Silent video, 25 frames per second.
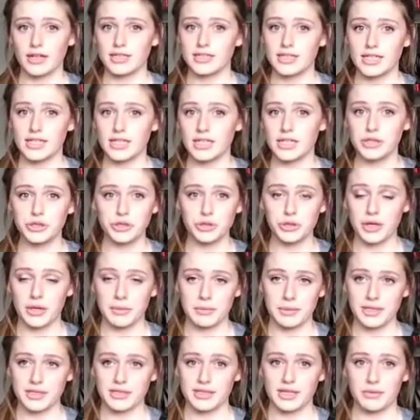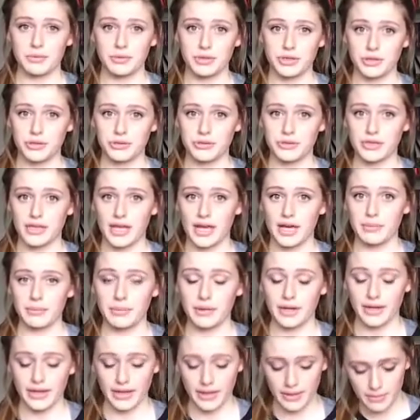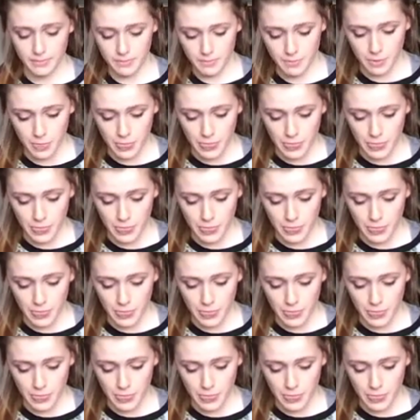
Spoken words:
didn't enjoy it because they were too scared by it.